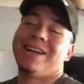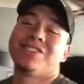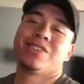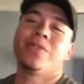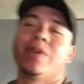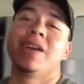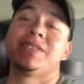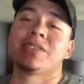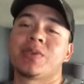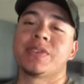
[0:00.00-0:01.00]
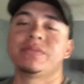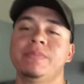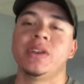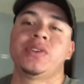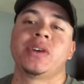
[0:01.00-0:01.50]
How's it going guys? It's Chris from
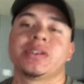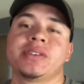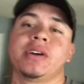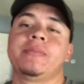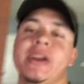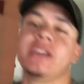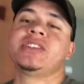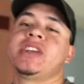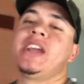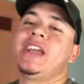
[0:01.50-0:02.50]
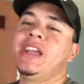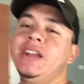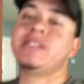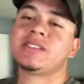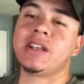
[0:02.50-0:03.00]
Patriotic Cigar Page. It
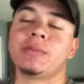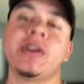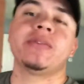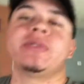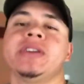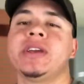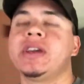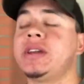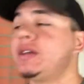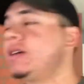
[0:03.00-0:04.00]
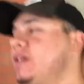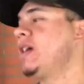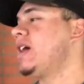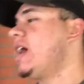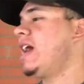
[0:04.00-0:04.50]
is Labor Day weekend.
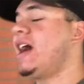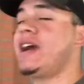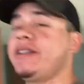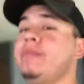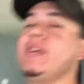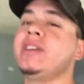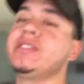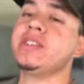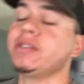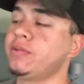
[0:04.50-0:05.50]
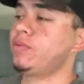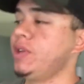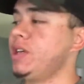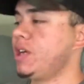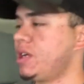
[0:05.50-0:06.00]
I had an amazing
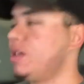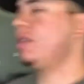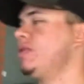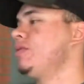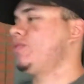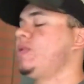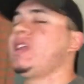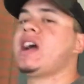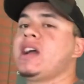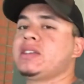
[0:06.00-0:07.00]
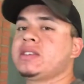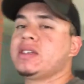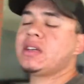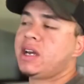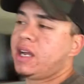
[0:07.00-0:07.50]
weekend. I was relaxed.
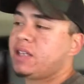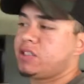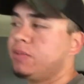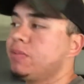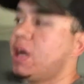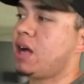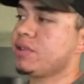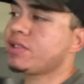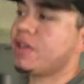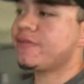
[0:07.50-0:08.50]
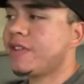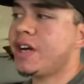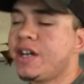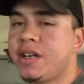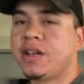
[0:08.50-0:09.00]
I got some house stuff
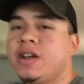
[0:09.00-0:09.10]
done.